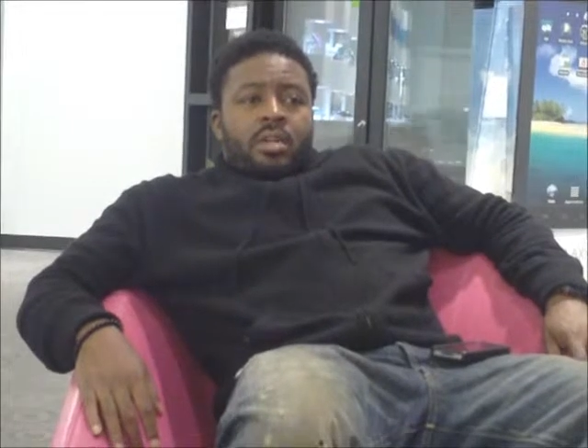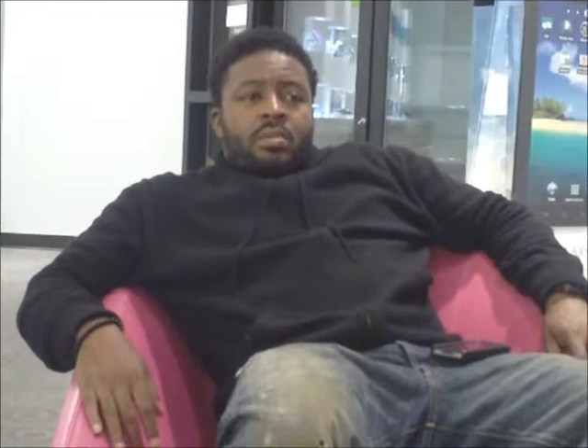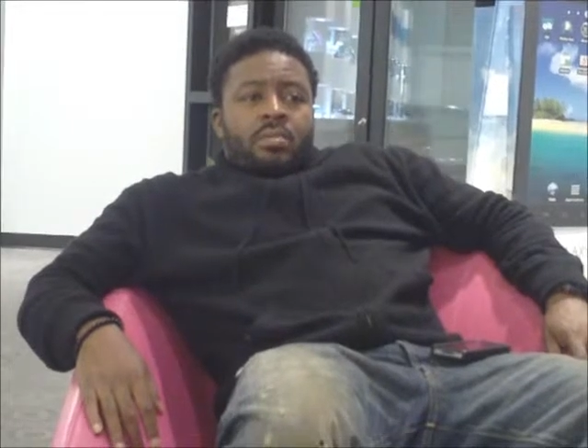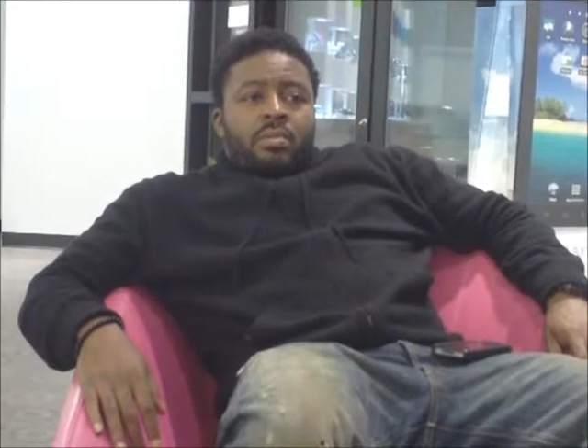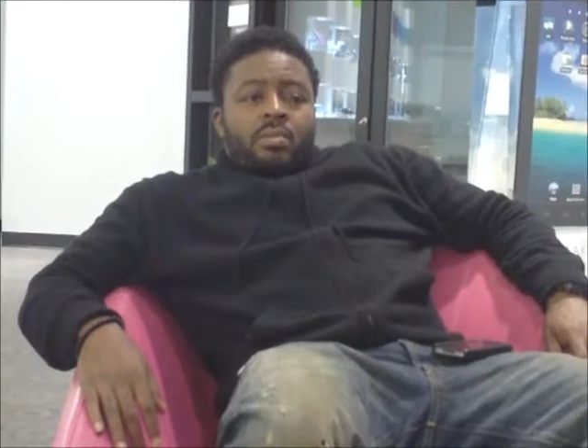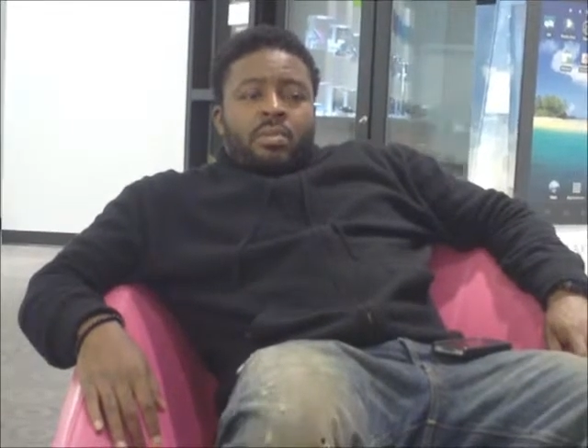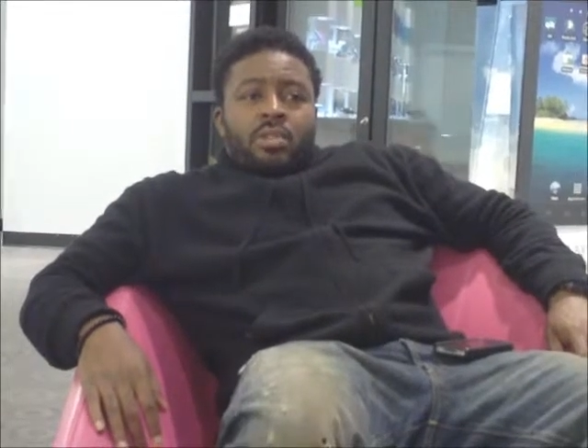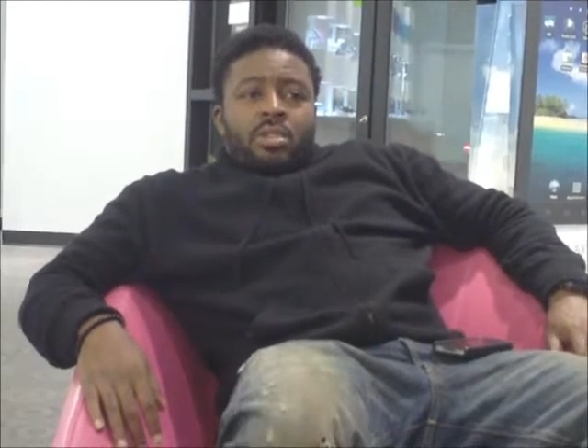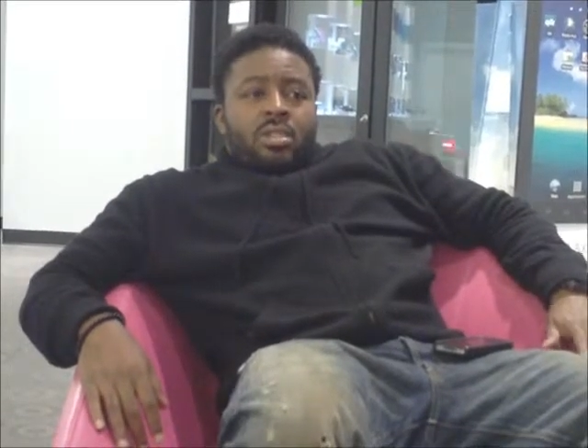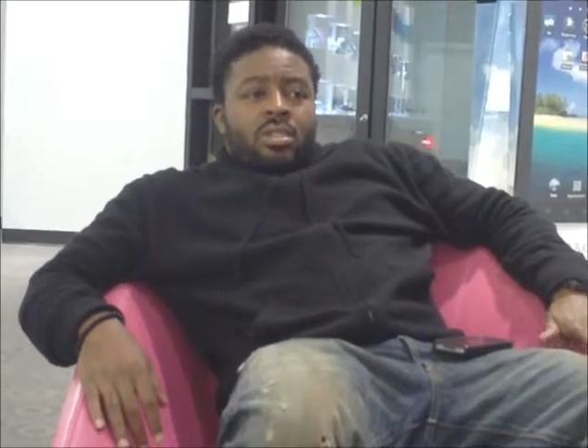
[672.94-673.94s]

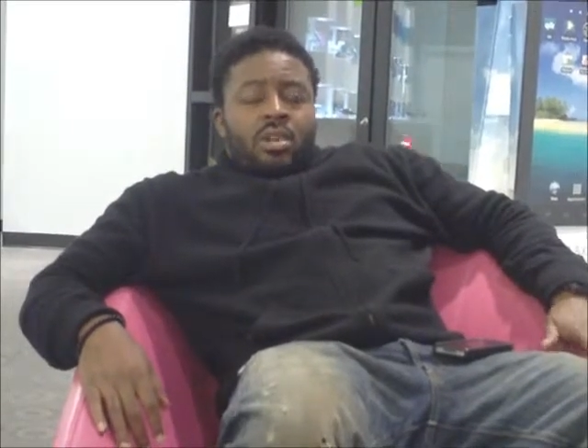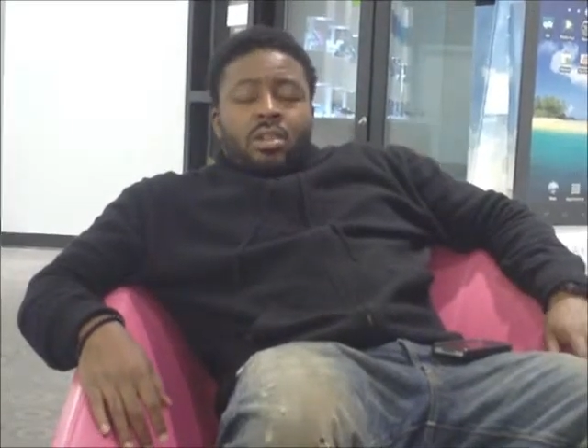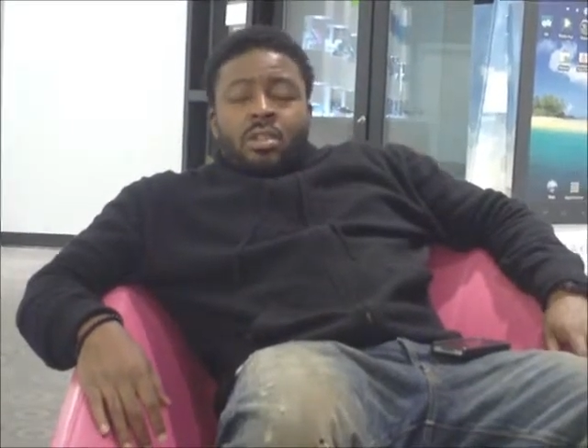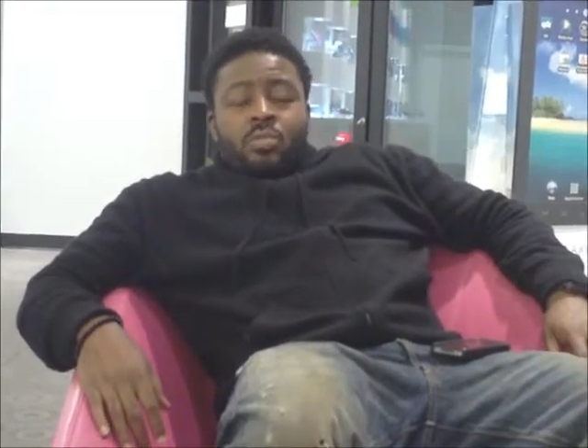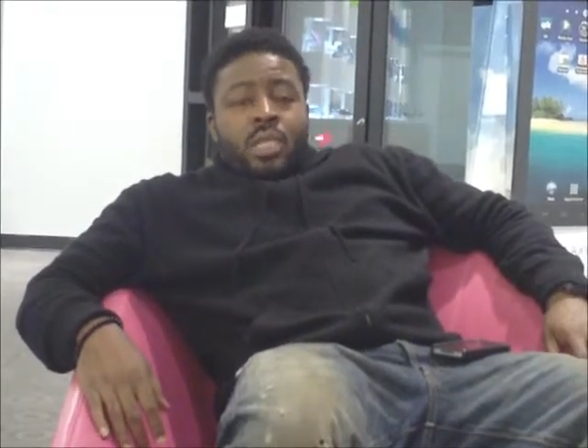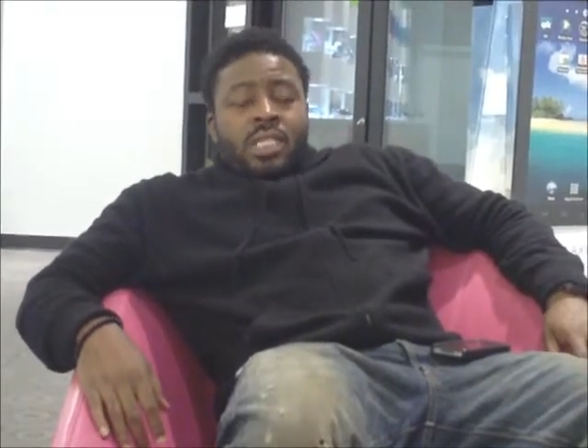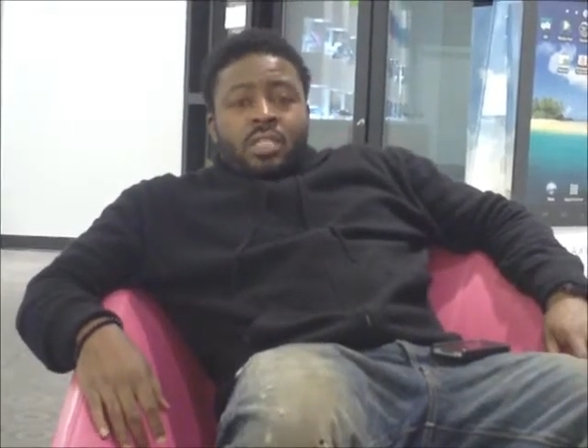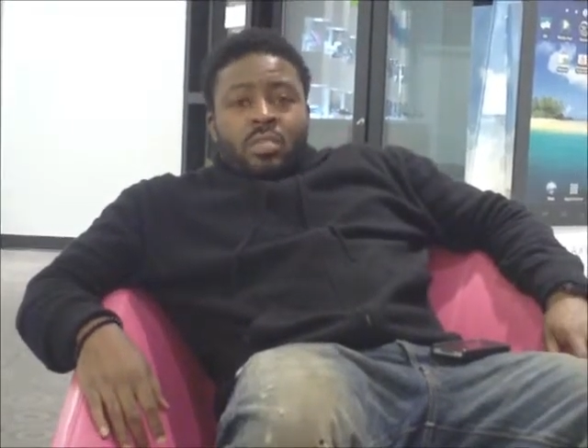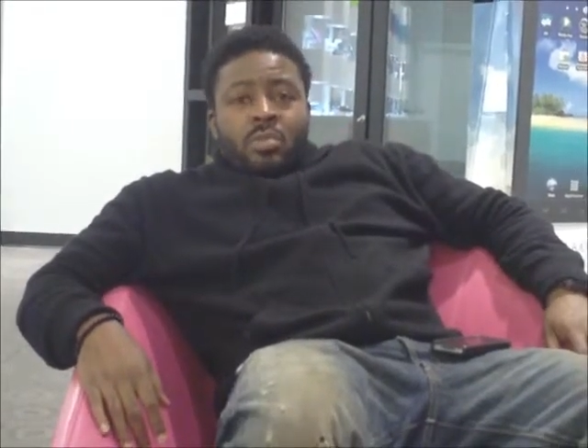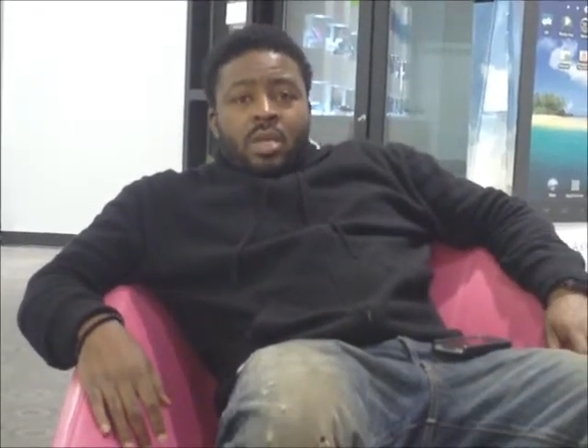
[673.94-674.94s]
saying? Learn this
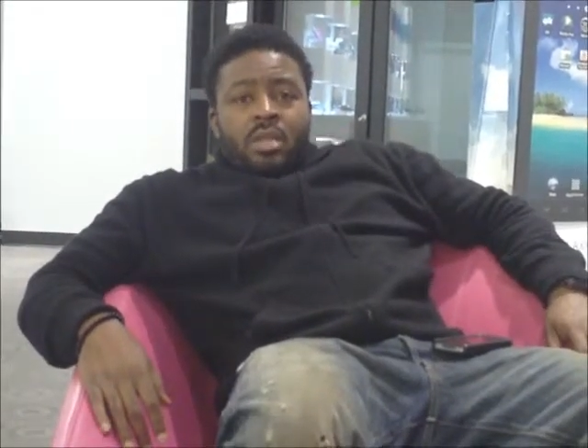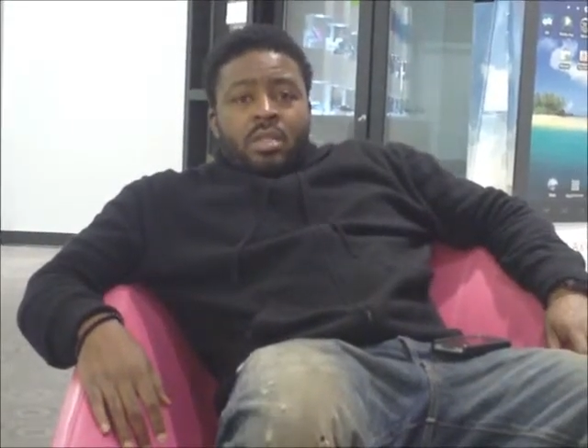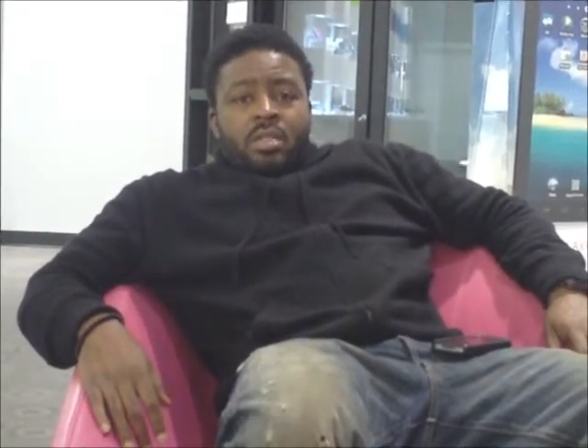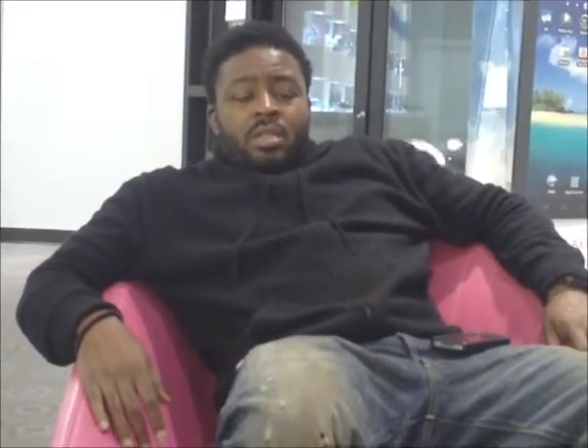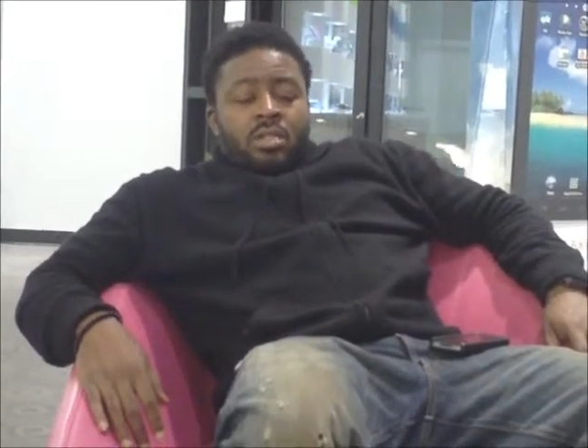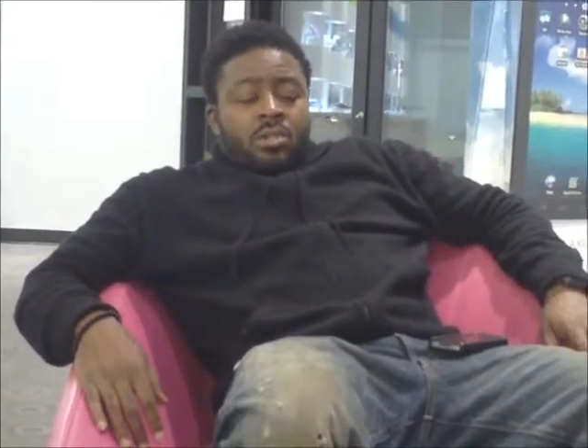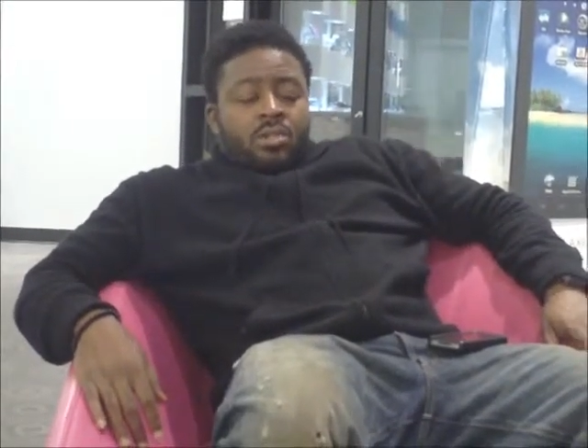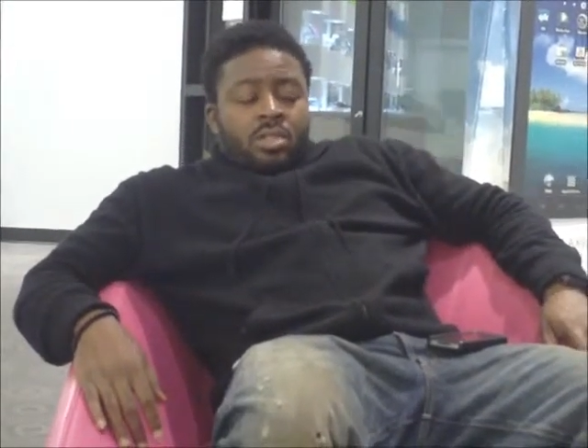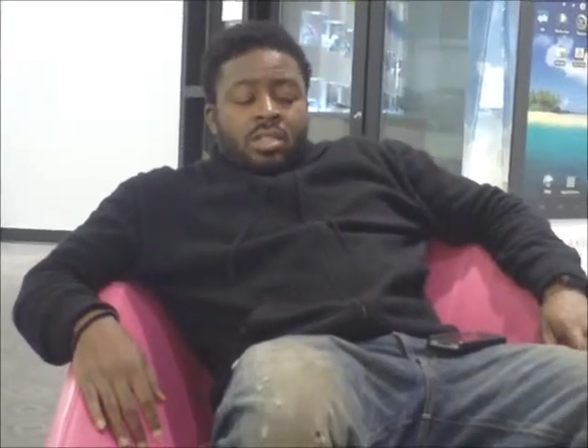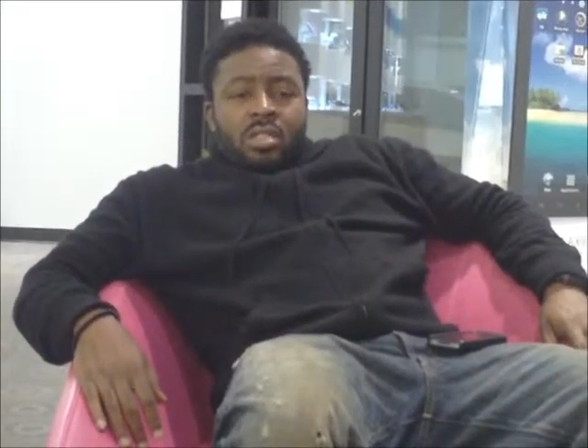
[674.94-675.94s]
business, man. Don't
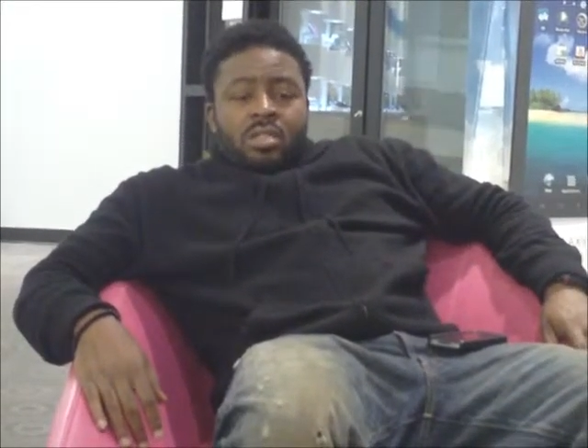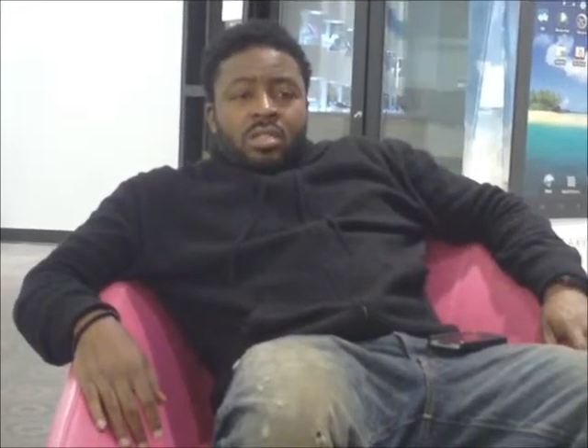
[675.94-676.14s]
just